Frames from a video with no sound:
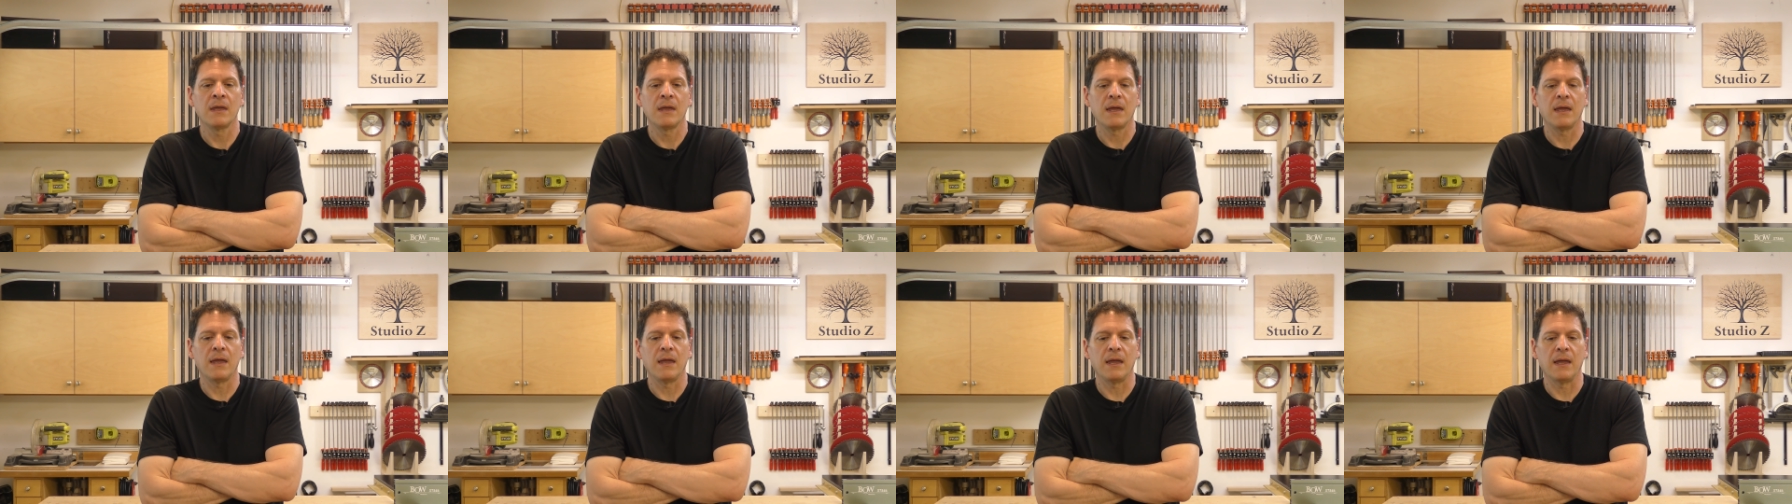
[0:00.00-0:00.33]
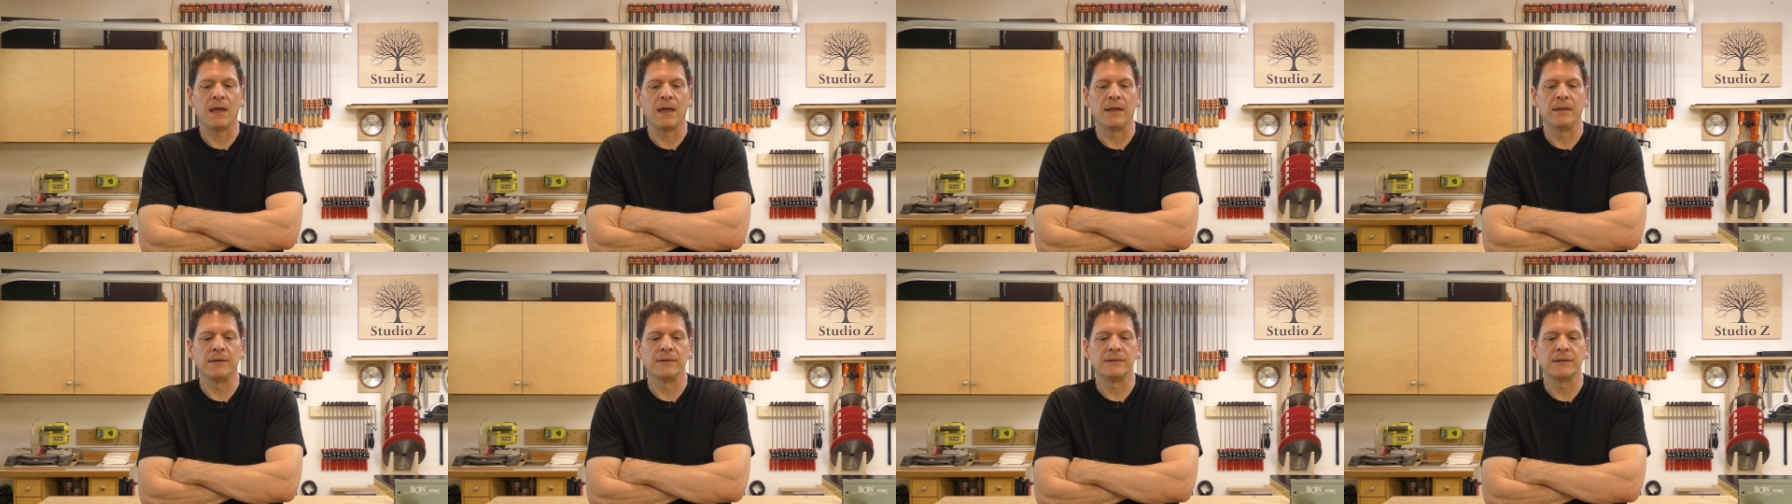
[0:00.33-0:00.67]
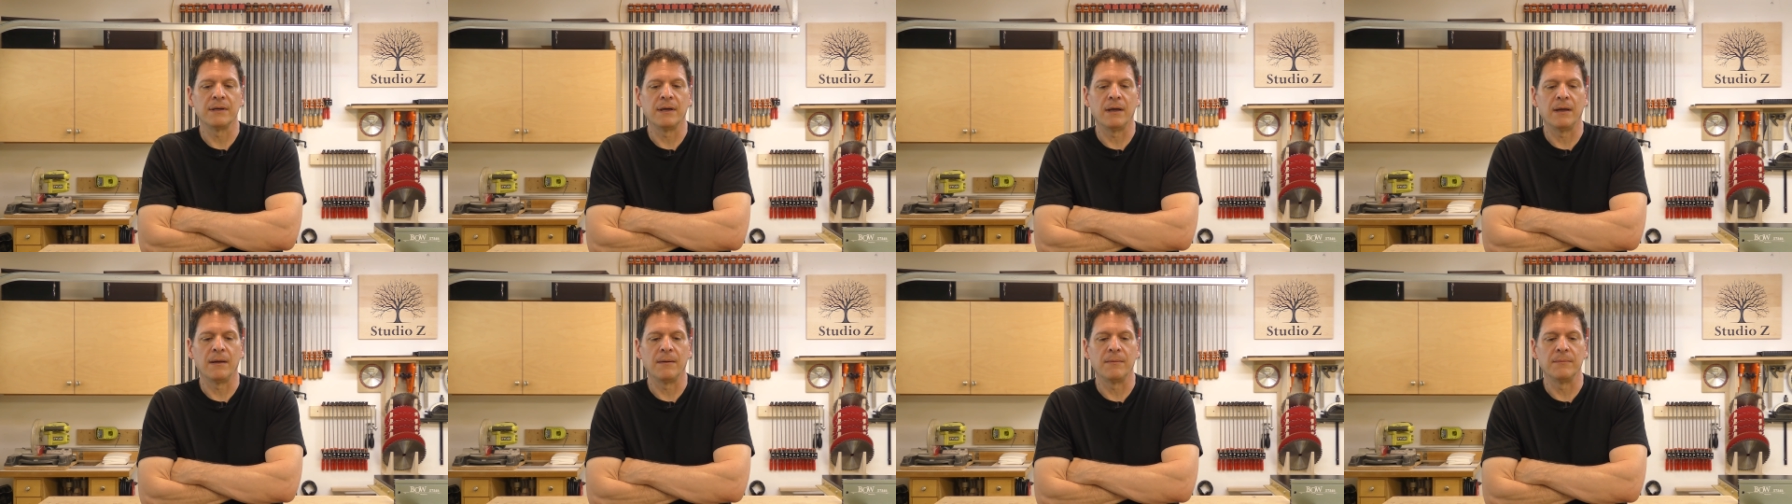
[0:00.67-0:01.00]
and
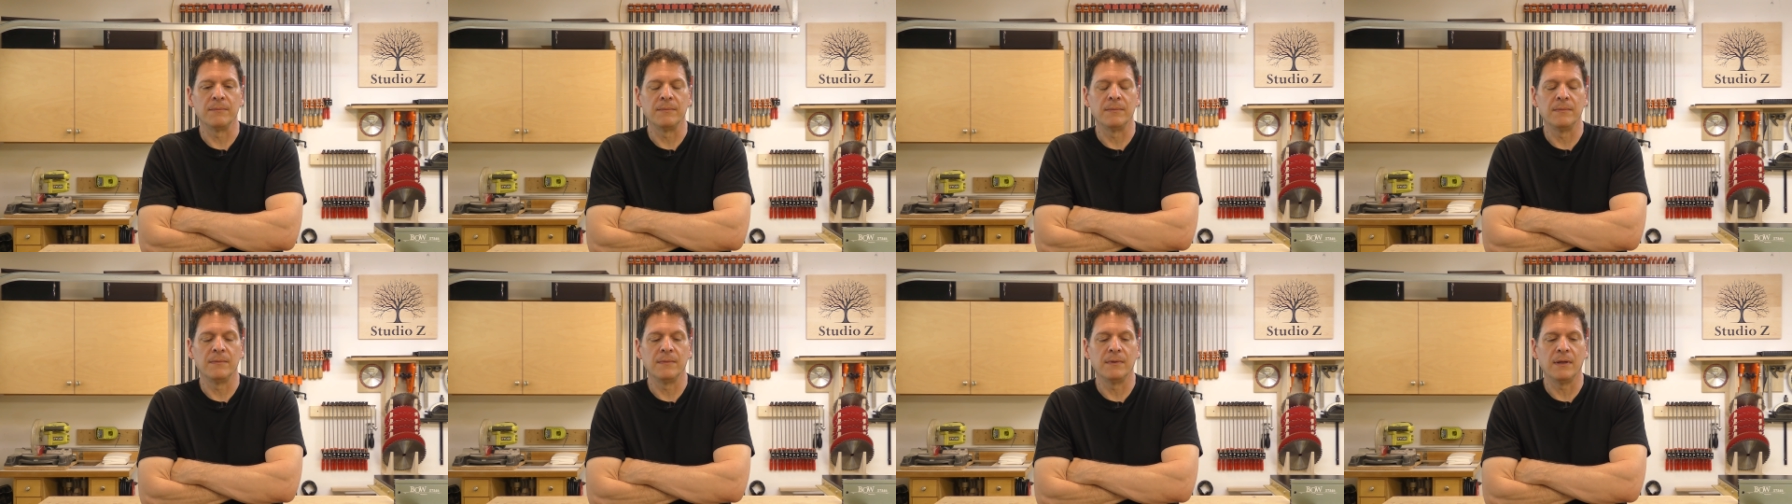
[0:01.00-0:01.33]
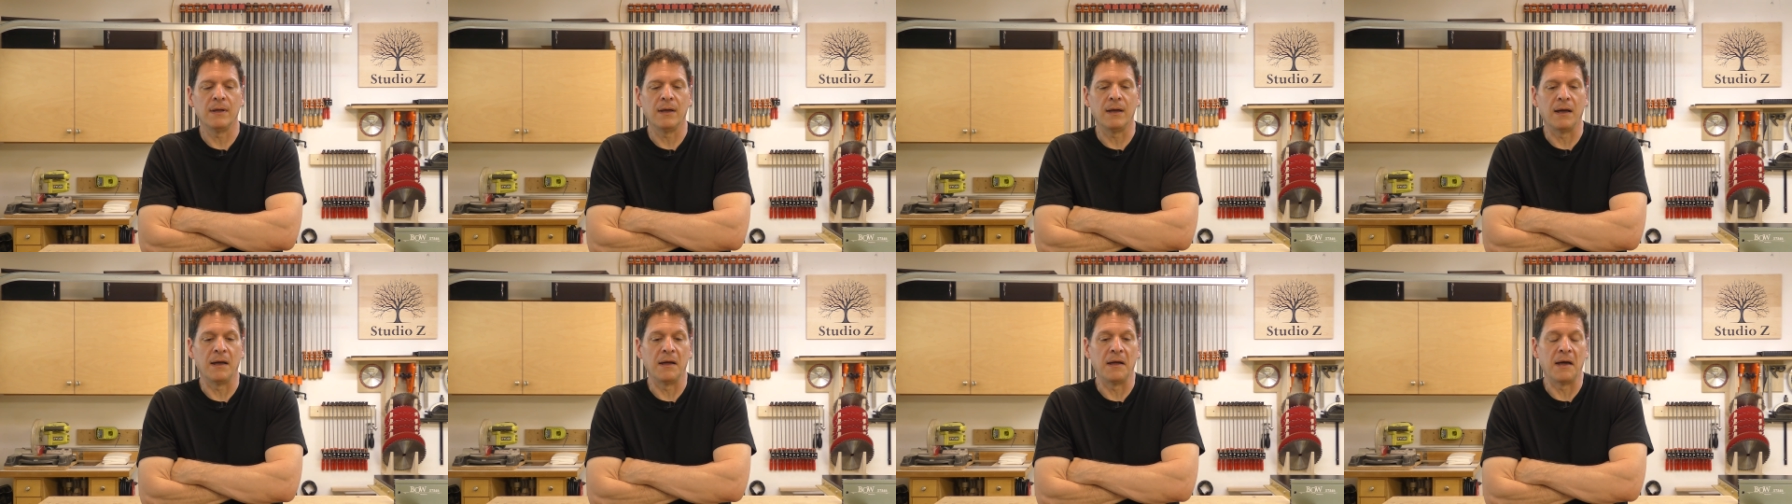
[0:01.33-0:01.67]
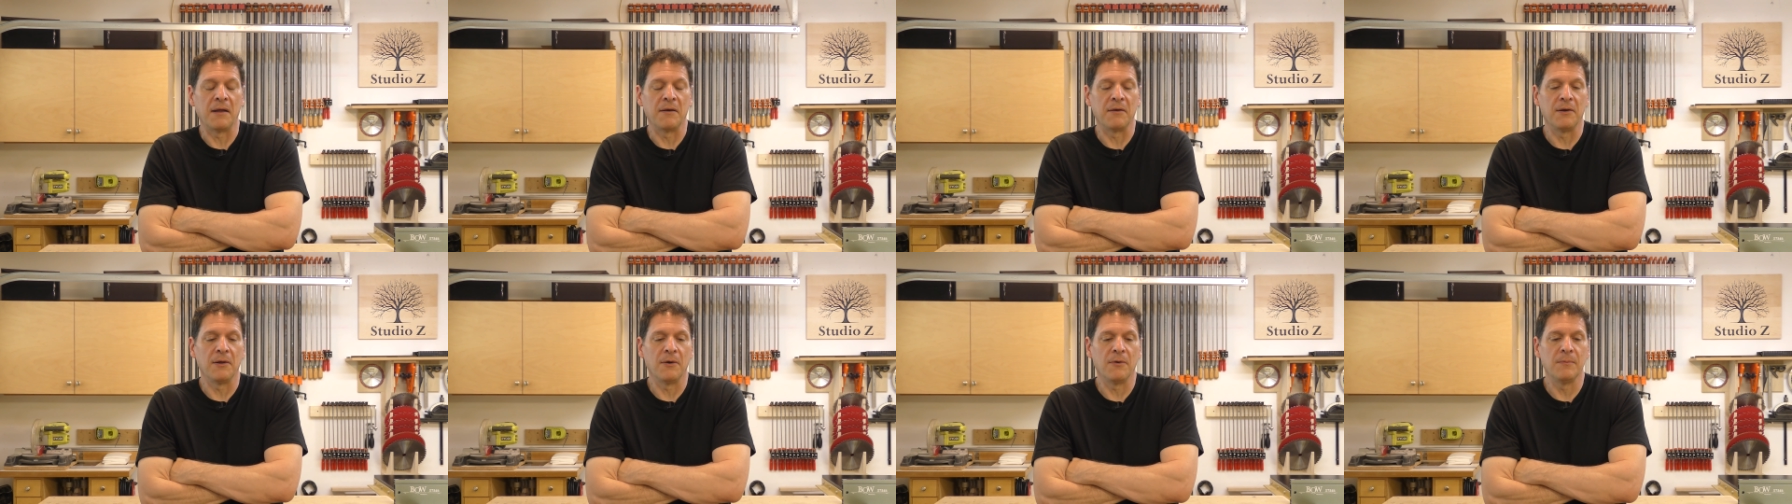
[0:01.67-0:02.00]
um,
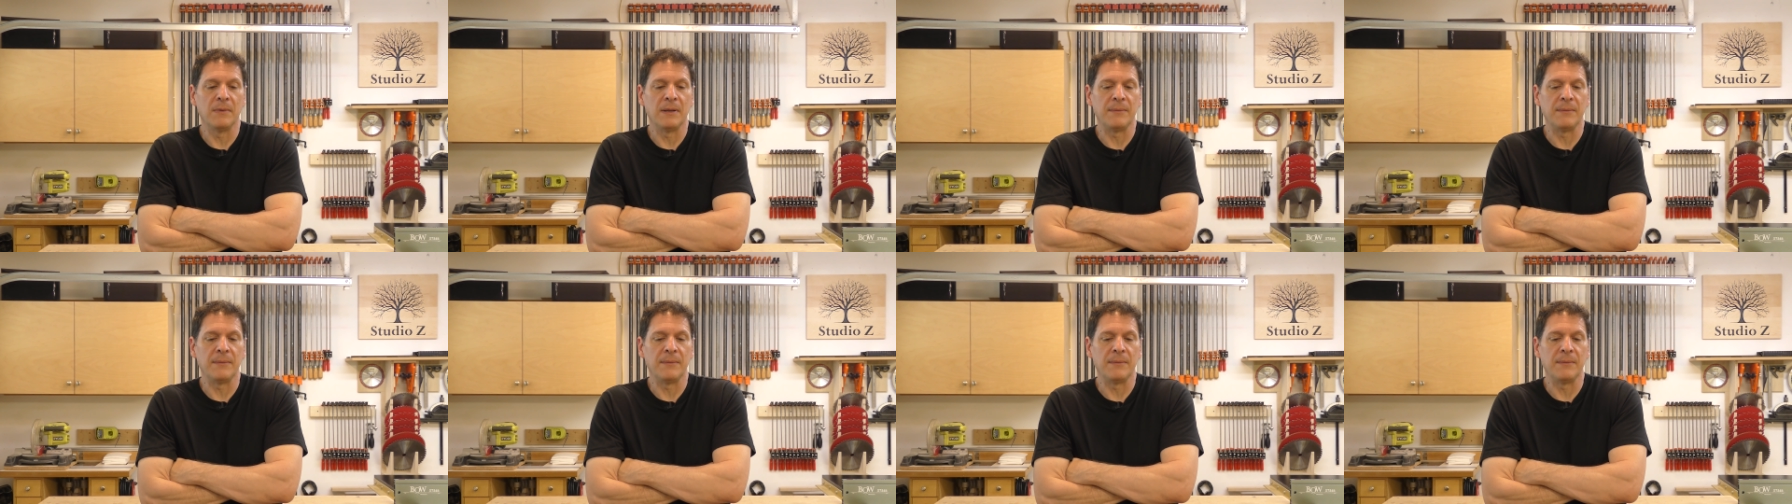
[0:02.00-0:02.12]
I, I, don't know.